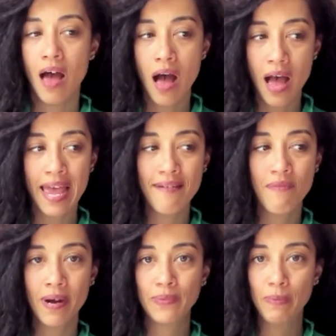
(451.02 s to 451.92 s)
I have
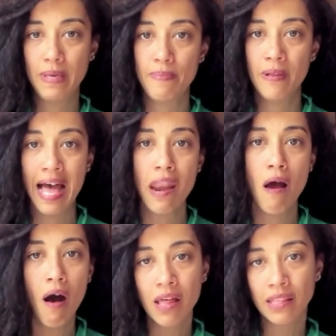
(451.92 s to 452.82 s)
worked with people at
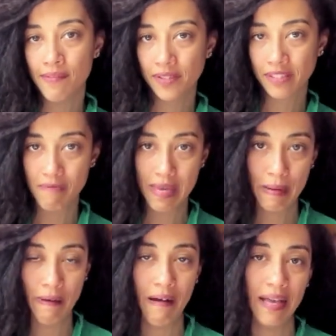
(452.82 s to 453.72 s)
all levels of
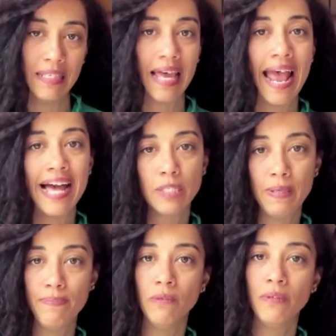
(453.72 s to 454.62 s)
menopause and
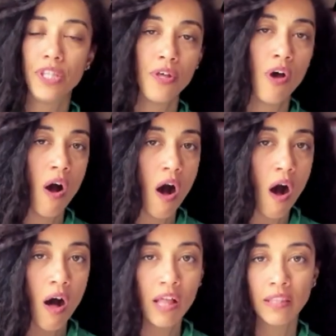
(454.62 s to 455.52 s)
people with
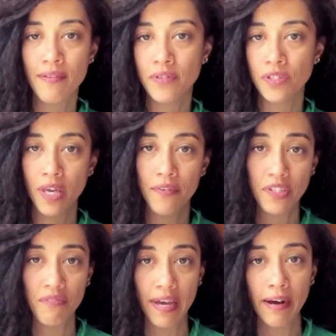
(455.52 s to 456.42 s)
all levels of
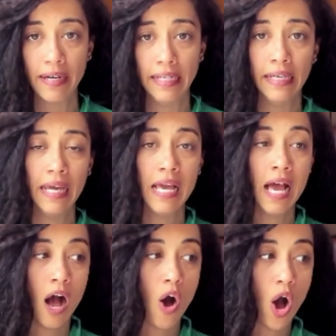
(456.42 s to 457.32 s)
severity
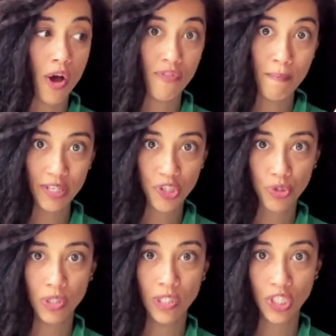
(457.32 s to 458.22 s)
of
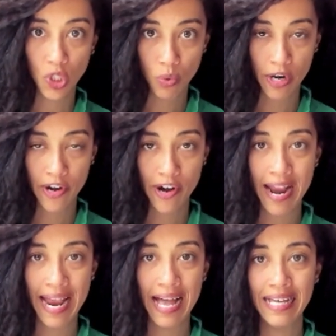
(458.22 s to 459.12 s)
menstrual disorder,
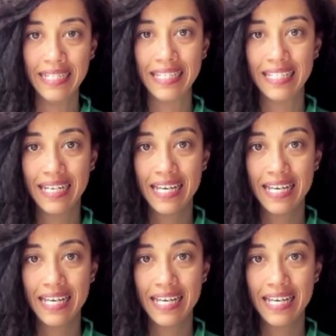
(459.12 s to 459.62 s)
and